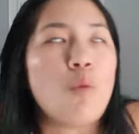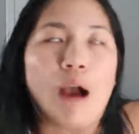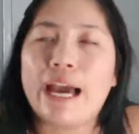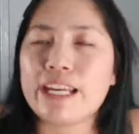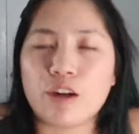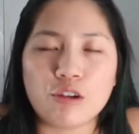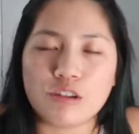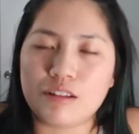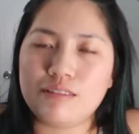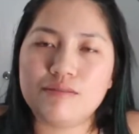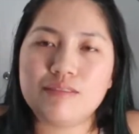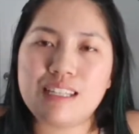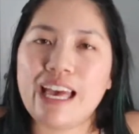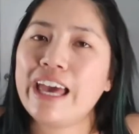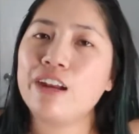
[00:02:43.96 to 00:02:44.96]
I
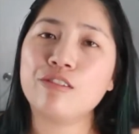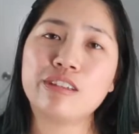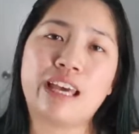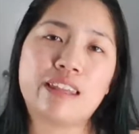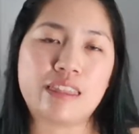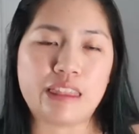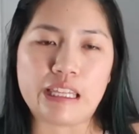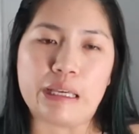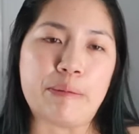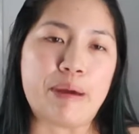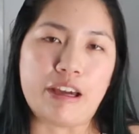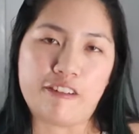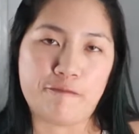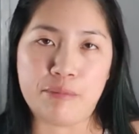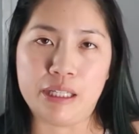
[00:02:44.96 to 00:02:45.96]
don't get the
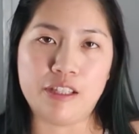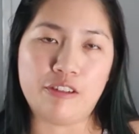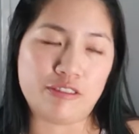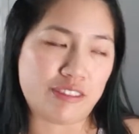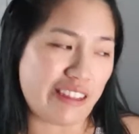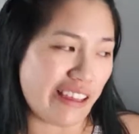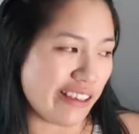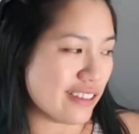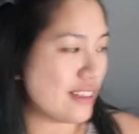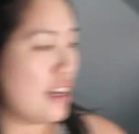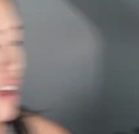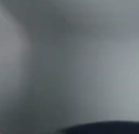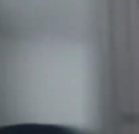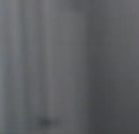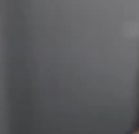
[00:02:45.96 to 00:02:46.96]
amount of pillows thing.
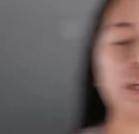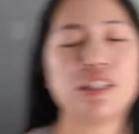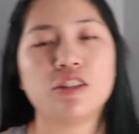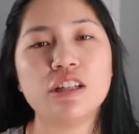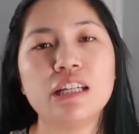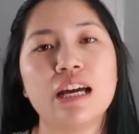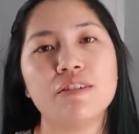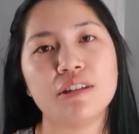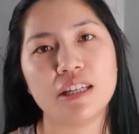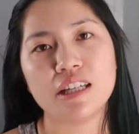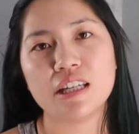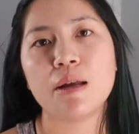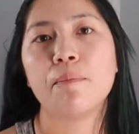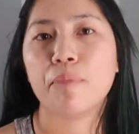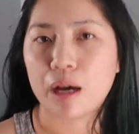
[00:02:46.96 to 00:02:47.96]
So I started out
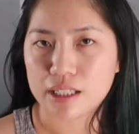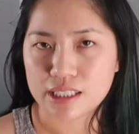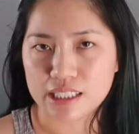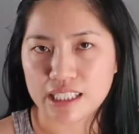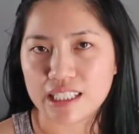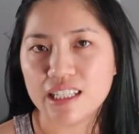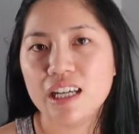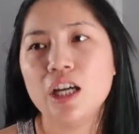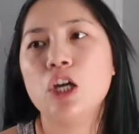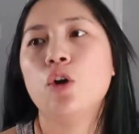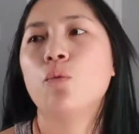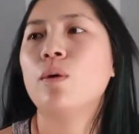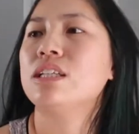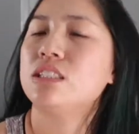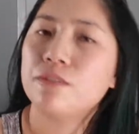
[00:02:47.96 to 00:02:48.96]
in Boston,
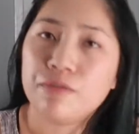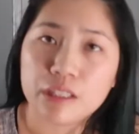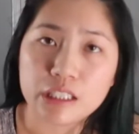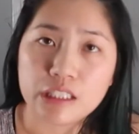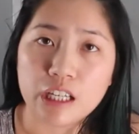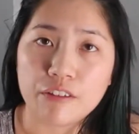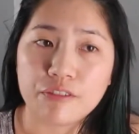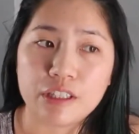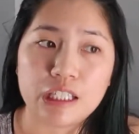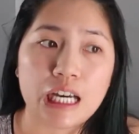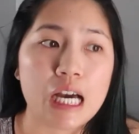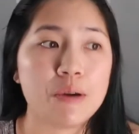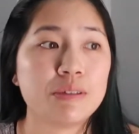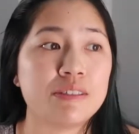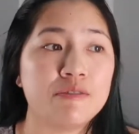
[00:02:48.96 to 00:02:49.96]
went to Philadelphia.
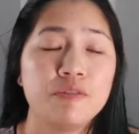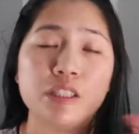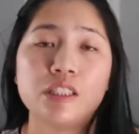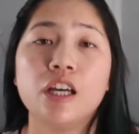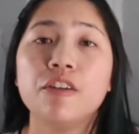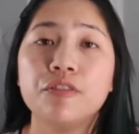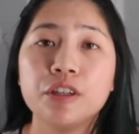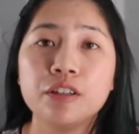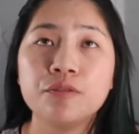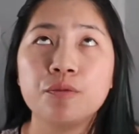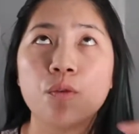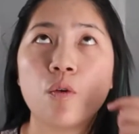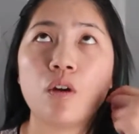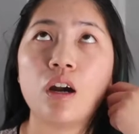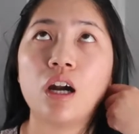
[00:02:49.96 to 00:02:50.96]
I was in Philadelphia
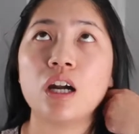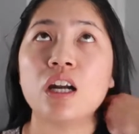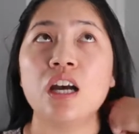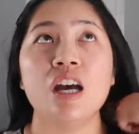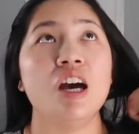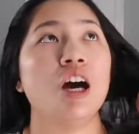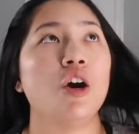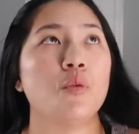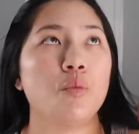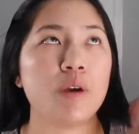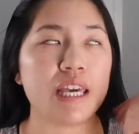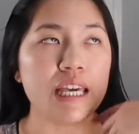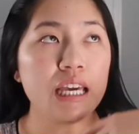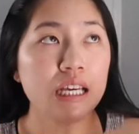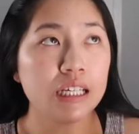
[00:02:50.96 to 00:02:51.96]
for a
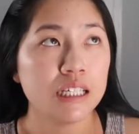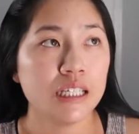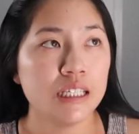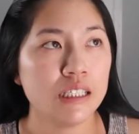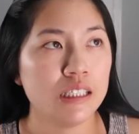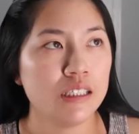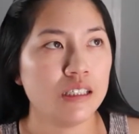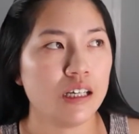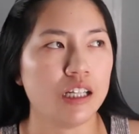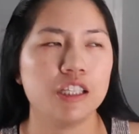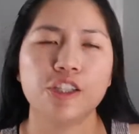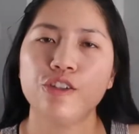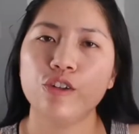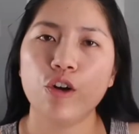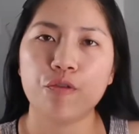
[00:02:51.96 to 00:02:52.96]
week, a
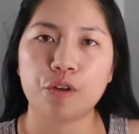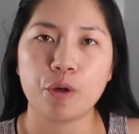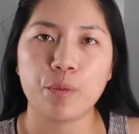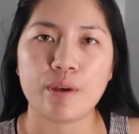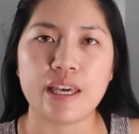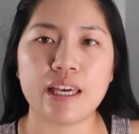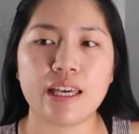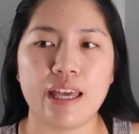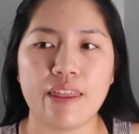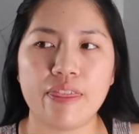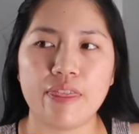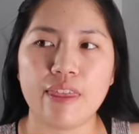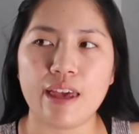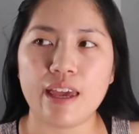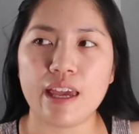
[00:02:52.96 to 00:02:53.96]
little over a week,
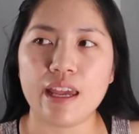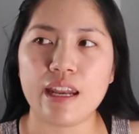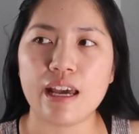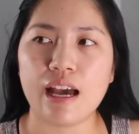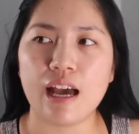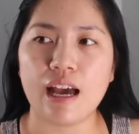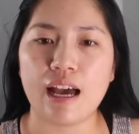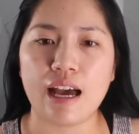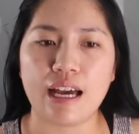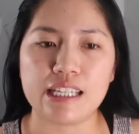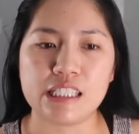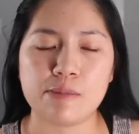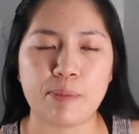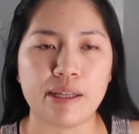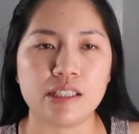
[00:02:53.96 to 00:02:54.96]
and then I
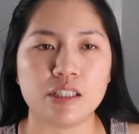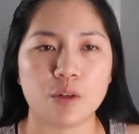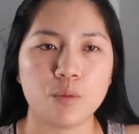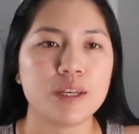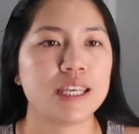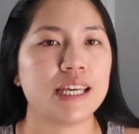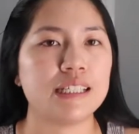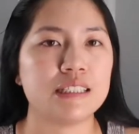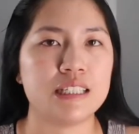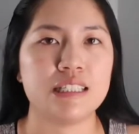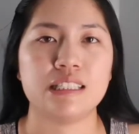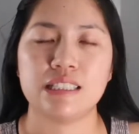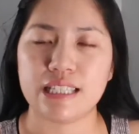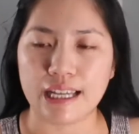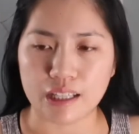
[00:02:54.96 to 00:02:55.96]
spent a weekend
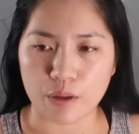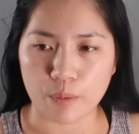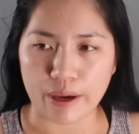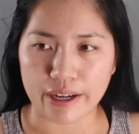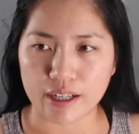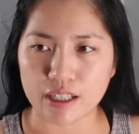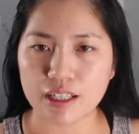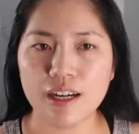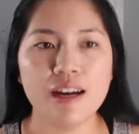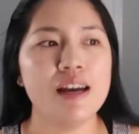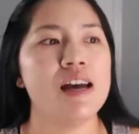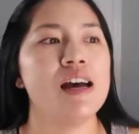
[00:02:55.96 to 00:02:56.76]
in Delaware.